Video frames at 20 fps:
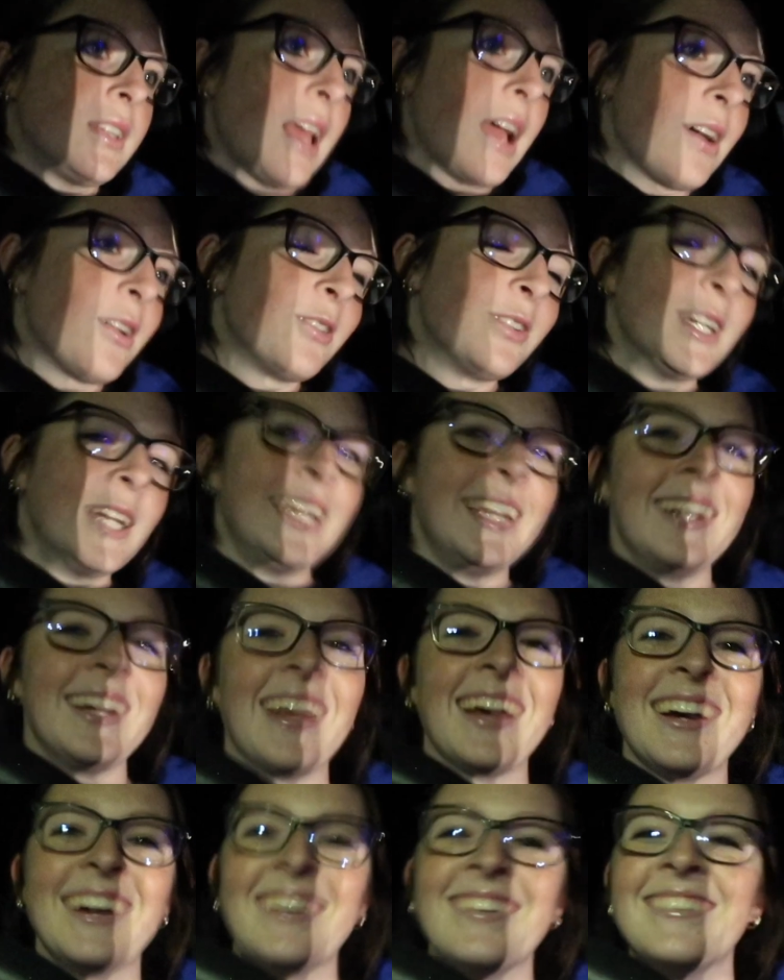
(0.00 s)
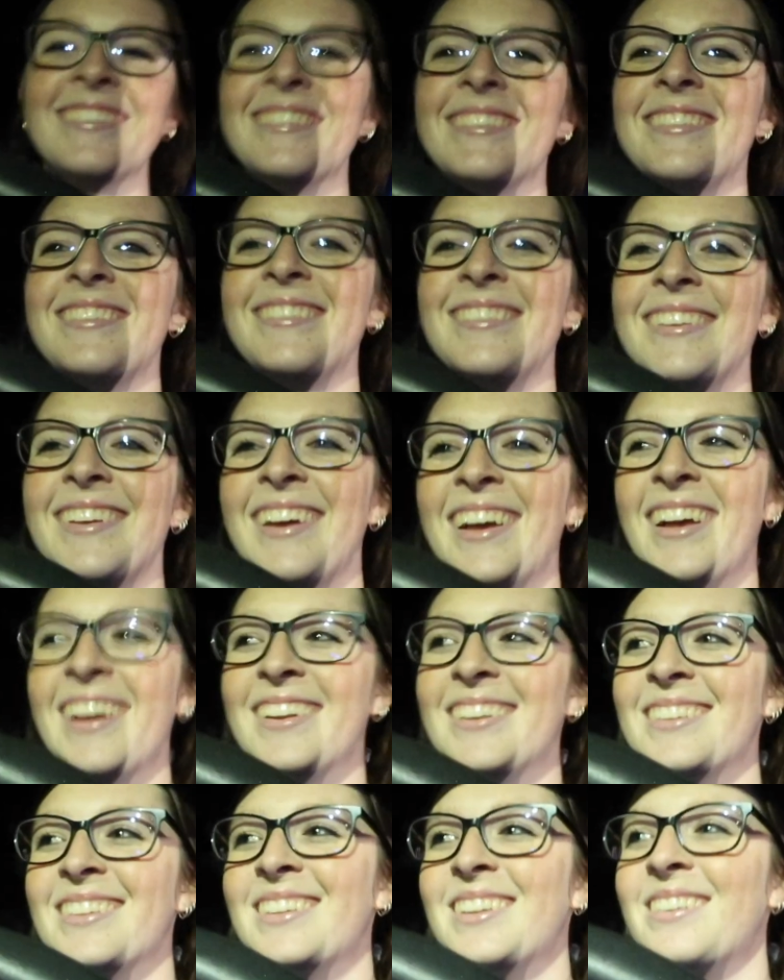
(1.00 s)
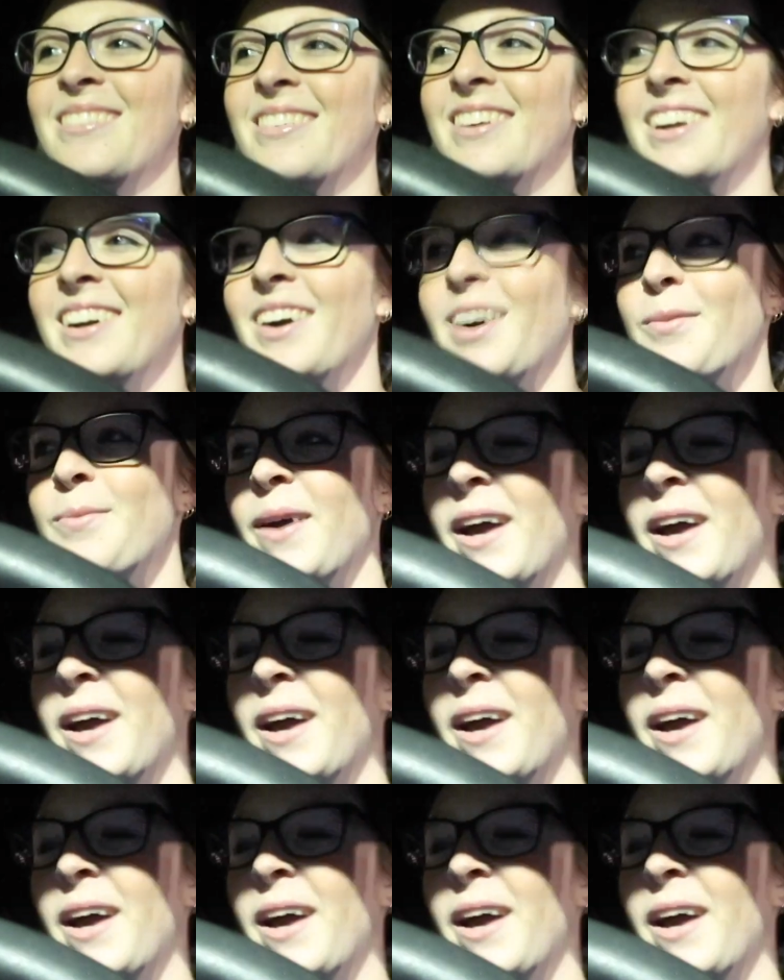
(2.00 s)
down right now delivering our